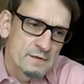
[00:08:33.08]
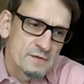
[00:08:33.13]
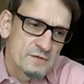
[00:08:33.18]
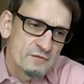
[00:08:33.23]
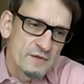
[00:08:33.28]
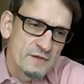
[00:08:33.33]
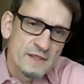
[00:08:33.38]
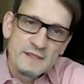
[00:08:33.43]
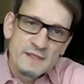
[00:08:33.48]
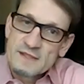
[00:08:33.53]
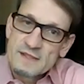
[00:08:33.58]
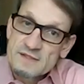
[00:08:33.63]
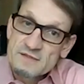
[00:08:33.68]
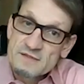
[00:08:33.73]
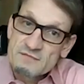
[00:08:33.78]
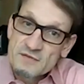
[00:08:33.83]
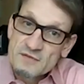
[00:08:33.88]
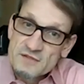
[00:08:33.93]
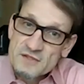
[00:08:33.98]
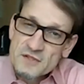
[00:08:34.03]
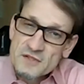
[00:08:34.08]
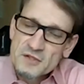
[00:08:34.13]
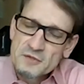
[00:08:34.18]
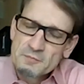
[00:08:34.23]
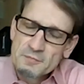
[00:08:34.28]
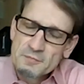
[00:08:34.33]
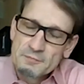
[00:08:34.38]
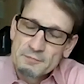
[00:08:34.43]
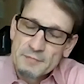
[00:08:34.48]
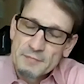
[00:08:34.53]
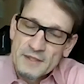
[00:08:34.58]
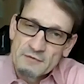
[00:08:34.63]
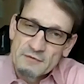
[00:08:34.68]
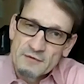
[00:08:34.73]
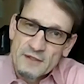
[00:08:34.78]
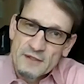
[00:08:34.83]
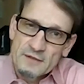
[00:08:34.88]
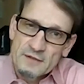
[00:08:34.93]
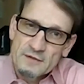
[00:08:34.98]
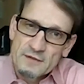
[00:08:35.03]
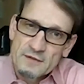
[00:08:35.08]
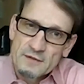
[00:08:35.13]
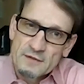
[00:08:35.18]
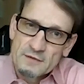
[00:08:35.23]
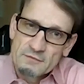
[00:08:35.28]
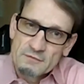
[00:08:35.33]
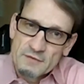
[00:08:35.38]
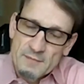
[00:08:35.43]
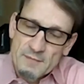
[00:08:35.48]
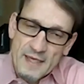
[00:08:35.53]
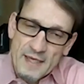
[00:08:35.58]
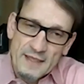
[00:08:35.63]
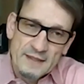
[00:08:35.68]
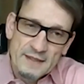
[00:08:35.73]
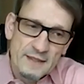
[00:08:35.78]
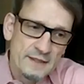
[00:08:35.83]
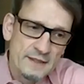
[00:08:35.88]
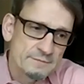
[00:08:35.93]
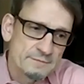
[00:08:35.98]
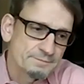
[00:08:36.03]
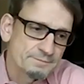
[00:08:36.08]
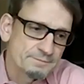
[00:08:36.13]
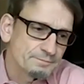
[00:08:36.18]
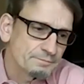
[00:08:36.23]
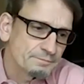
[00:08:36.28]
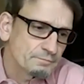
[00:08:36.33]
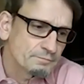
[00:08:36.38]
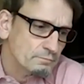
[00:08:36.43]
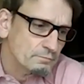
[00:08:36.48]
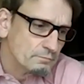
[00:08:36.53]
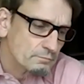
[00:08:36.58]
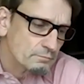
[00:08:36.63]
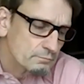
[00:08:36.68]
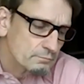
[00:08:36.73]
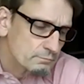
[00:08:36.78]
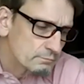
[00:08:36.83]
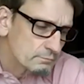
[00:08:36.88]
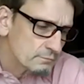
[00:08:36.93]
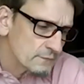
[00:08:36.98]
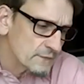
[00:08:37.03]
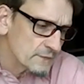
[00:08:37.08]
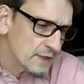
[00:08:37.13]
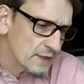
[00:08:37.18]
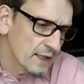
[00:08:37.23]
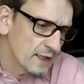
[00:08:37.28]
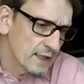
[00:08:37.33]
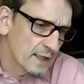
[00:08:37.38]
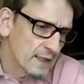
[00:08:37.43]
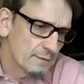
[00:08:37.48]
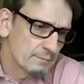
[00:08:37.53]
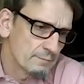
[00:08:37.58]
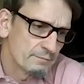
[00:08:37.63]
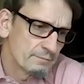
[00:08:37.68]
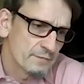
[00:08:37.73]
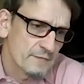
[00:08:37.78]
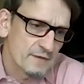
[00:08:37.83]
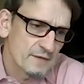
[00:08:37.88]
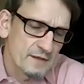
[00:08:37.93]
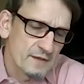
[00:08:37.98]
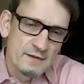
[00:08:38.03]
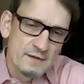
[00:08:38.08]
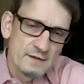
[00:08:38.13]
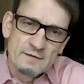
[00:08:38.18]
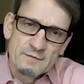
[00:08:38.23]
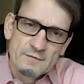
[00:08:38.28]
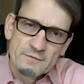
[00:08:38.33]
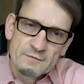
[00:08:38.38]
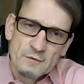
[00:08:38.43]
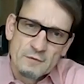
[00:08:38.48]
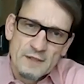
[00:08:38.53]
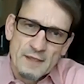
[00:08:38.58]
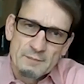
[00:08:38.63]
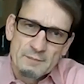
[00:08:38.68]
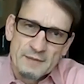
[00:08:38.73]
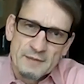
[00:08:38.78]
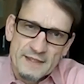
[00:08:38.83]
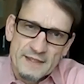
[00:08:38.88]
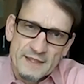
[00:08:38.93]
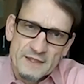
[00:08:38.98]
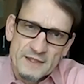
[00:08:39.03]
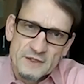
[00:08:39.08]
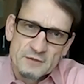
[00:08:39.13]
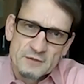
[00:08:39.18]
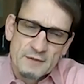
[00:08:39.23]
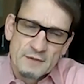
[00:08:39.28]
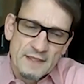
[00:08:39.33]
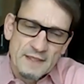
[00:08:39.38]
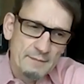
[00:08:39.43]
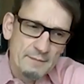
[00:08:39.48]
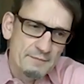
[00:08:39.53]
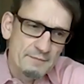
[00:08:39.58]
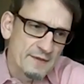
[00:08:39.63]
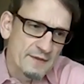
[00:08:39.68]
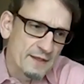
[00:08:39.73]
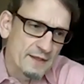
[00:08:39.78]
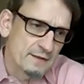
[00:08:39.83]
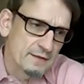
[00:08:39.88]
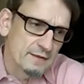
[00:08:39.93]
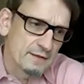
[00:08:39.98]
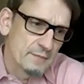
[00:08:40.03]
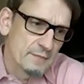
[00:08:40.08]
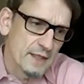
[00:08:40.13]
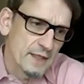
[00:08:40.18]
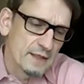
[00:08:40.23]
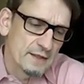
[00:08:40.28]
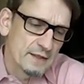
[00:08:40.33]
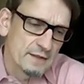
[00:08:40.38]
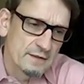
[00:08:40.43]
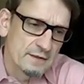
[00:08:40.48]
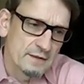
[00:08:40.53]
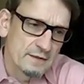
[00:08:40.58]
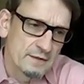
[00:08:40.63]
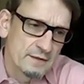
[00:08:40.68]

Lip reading: years transition period remaining. The full application will happen then in May